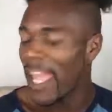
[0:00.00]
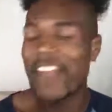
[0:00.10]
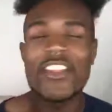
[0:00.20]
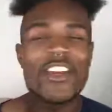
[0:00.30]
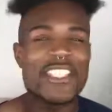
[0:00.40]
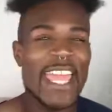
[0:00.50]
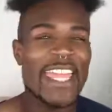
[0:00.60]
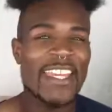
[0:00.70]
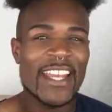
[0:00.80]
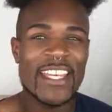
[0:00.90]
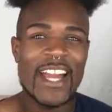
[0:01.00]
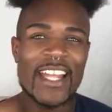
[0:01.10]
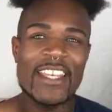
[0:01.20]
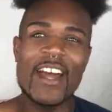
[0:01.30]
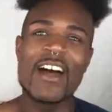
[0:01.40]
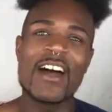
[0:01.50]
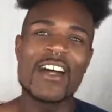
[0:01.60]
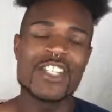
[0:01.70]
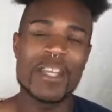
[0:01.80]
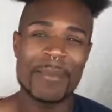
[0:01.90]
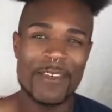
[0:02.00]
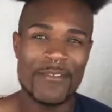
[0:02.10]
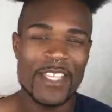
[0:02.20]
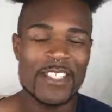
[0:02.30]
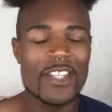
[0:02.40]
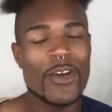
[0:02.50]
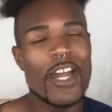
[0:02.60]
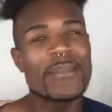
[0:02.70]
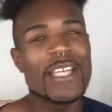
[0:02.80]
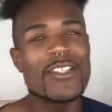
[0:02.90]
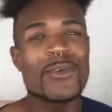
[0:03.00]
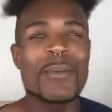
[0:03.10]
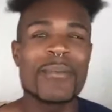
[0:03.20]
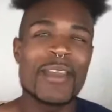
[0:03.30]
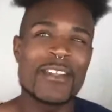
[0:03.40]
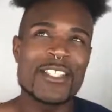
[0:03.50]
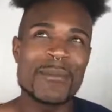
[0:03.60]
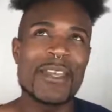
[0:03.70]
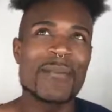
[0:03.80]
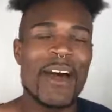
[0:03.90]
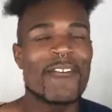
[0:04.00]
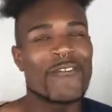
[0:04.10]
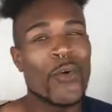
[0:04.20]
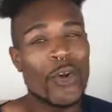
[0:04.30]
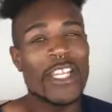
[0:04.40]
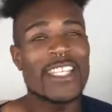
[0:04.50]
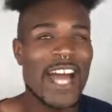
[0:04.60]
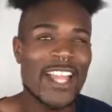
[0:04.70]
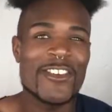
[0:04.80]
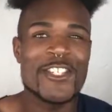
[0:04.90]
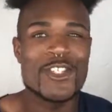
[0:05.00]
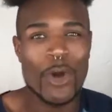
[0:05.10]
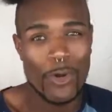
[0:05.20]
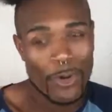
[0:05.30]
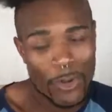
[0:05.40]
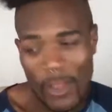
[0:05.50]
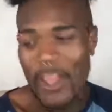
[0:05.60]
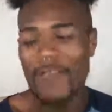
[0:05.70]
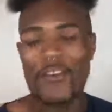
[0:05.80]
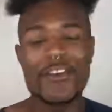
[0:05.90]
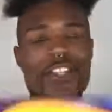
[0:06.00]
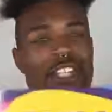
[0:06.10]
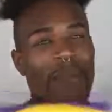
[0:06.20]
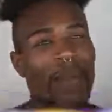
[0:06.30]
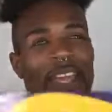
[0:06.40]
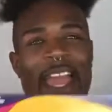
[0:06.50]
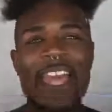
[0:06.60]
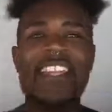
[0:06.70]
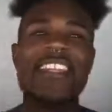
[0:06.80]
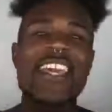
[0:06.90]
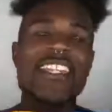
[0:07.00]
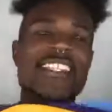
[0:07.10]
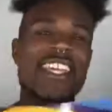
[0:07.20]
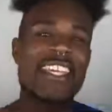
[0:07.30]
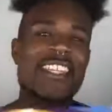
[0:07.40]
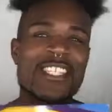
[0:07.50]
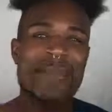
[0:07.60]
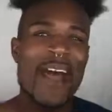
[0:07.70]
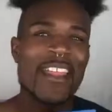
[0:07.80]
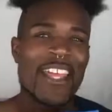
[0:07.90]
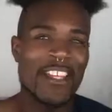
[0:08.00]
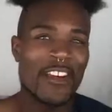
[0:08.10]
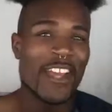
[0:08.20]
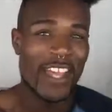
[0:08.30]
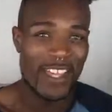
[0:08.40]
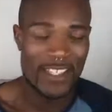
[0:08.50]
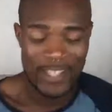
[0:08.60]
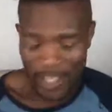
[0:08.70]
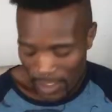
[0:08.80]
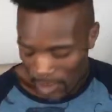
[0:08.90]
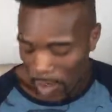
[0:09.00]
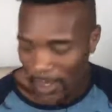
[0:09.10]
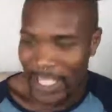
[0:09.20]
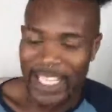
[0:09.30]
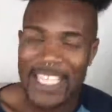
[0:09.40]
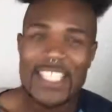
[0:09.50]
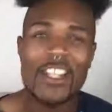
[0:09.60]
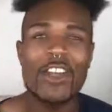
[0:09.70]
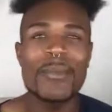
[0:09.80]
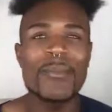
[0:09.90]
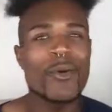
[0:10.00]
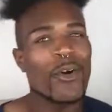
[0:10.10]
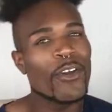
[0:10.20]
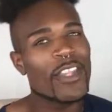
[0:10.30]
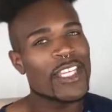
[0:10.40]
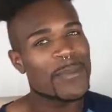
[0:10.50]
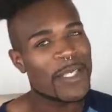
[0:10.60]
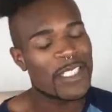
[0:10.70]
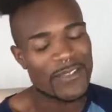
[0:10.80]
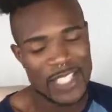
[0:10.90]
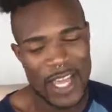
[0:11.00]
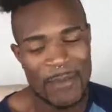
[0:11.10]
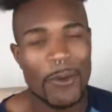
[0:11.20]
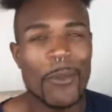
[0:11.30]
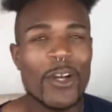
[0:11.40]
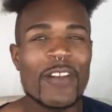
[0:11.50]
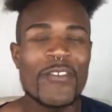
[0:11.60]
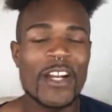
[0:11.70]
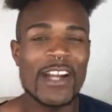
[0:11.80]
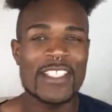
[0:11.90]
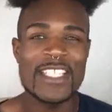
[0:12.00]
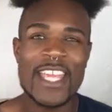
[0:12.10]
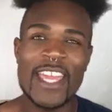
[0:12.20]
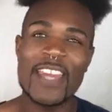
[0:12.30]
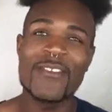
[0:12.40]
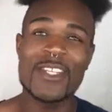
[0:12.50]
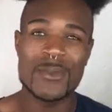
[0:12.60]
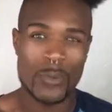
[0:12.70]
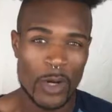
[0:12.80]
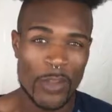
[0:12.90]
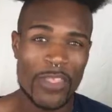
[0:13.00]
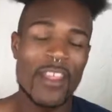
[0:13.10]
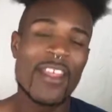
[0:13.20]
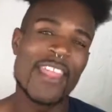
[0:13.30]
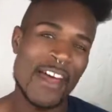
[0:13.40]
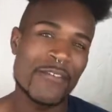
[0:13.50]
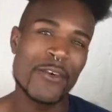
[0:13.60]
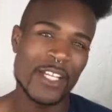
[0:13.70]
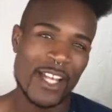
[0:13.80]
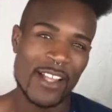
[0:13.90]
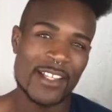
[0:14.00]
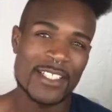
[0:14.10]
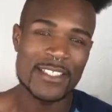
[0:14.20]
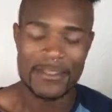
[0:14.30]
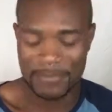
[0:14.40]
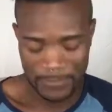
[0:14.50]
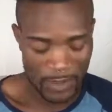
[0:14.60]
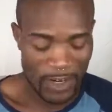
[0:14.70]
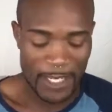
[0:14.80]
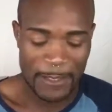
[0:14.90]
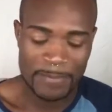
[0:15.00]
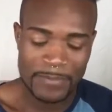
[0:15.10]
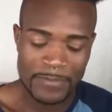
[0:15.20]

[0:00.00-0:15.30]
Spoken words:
and there's $8.99 shipping fee, so it comes out to be about $40 total for shipping, handling, and to get this palette in your hand. So it is a little bit more on the expensive side, but we're gonna figure out today if it is worth that $40, all right?